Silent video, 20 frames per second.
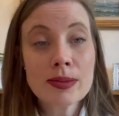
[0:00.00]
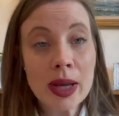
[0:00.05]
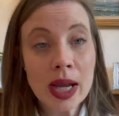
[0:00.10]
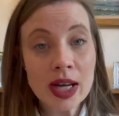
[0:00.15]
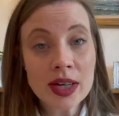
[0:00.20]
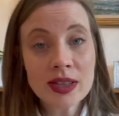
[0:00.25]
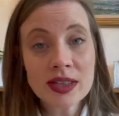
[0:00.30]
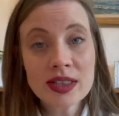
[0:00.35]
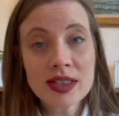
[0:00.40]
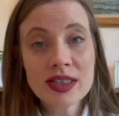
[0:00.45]

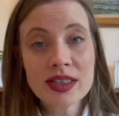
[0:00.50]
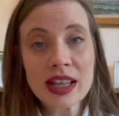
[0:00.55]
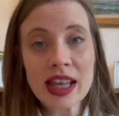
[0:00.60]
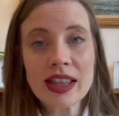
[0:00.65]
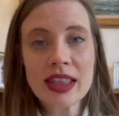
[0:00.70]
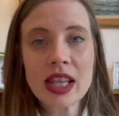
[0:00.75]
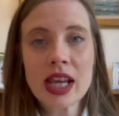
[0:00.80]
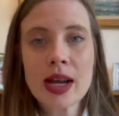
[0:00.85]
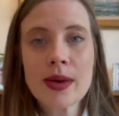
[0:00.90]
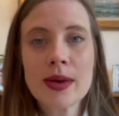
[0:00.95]
posts
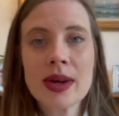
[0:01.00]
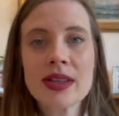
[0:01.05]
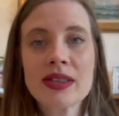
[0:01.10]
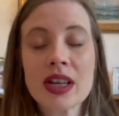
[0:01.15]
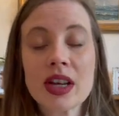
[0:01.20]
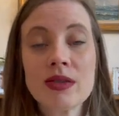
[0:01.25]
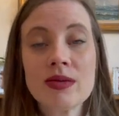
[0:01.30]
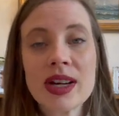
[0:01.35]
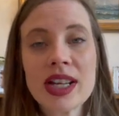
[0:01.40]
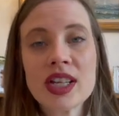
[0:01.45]
and there was
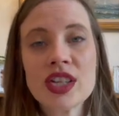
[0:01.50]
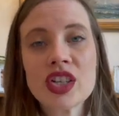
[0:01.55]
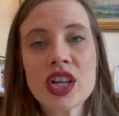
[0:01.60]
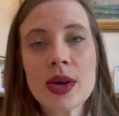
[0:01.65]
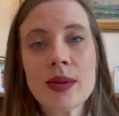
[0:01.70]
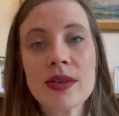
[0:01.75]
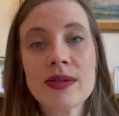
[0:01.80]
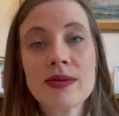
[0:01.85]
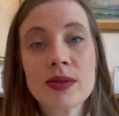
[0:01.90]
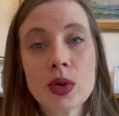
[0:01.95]
a
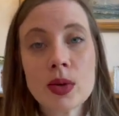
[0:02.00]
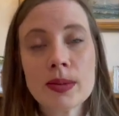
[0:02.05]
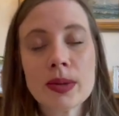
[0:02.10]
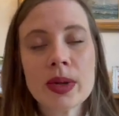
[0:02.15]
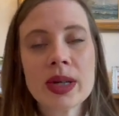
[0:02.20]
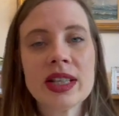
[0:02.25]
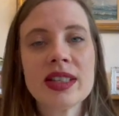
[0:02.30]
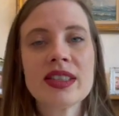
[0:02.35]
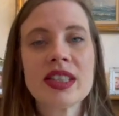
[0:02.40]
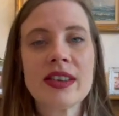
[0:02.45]
ratio of
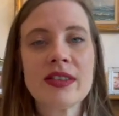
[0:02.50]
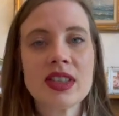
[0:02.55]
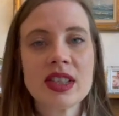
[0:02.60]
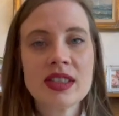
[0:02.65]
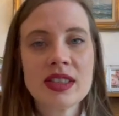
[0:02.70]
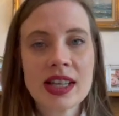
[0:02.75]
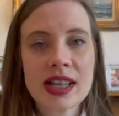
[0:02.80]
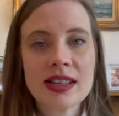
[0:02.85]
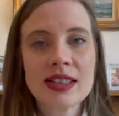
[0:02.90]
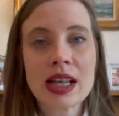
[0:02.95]

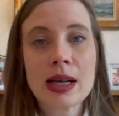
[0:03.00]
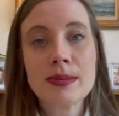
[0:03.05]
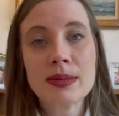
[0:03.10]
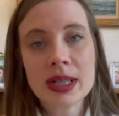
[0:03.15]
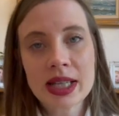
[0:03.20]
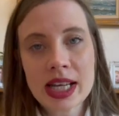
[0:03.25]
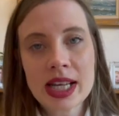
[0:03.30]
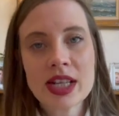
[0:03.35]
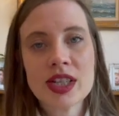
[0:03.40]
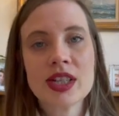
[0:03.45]
4.76
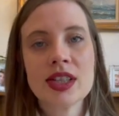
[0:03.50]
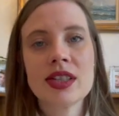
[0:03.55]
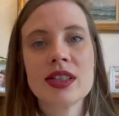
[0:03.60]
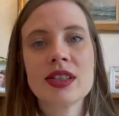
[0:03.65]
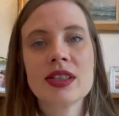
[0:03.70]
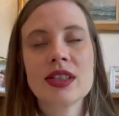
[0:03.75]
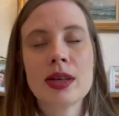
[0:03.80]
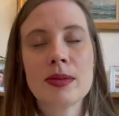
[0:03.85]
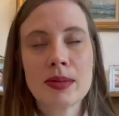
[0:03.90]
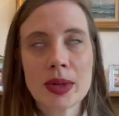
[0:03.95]

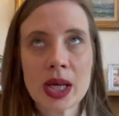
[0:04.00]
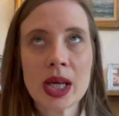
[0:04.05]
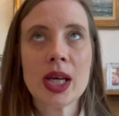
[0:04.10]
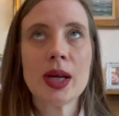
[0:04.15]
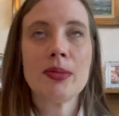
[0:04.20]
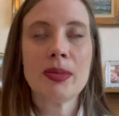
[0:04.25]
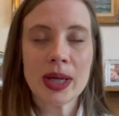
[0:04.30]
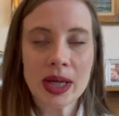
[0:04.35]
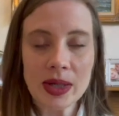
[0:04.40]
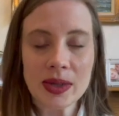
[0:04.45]
applications per
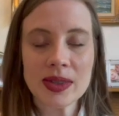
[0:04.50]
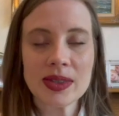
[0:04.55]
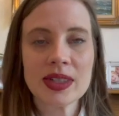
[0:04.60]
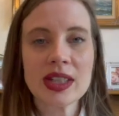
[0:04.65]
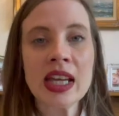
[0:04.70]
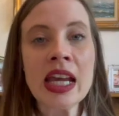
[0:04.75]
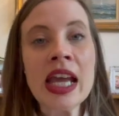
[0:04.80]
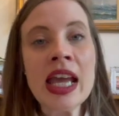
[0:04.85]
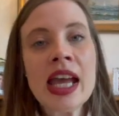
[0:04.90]
post.